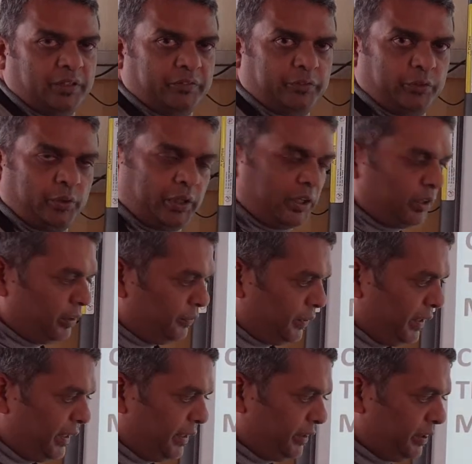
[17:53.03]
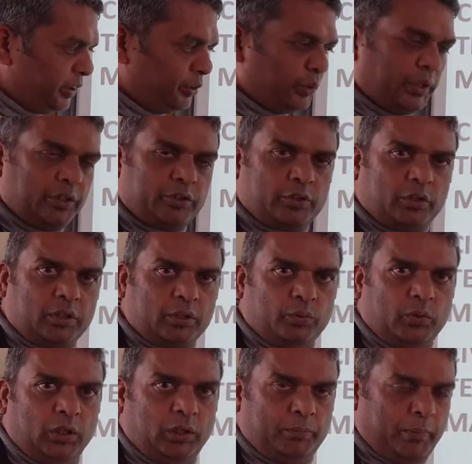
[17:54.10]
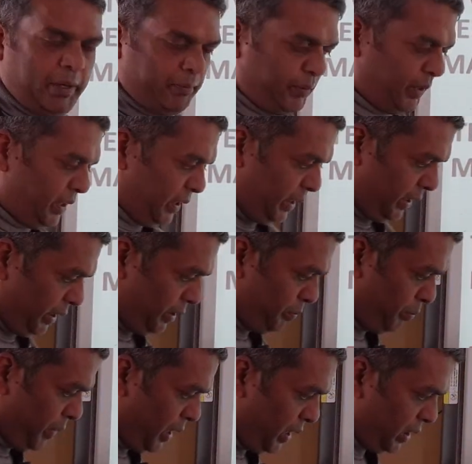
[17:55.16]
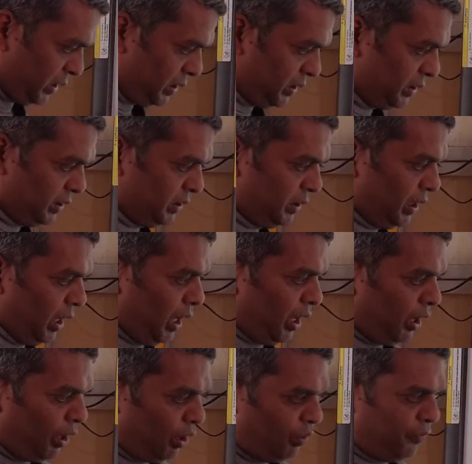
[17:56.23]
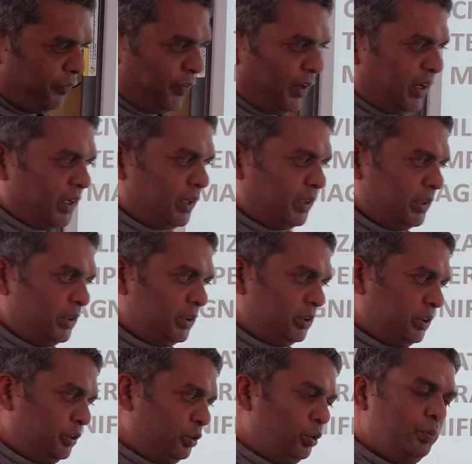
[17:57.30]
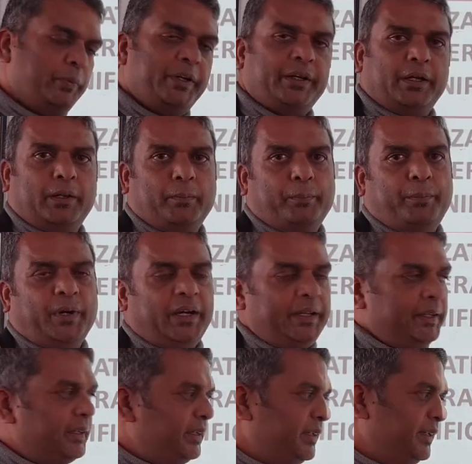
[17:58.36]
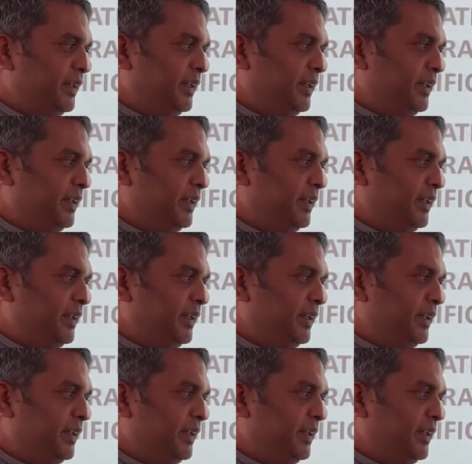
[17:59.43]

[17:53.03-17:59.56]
If you cannot find it, then you can draw the world map and mark how far the Roman Empire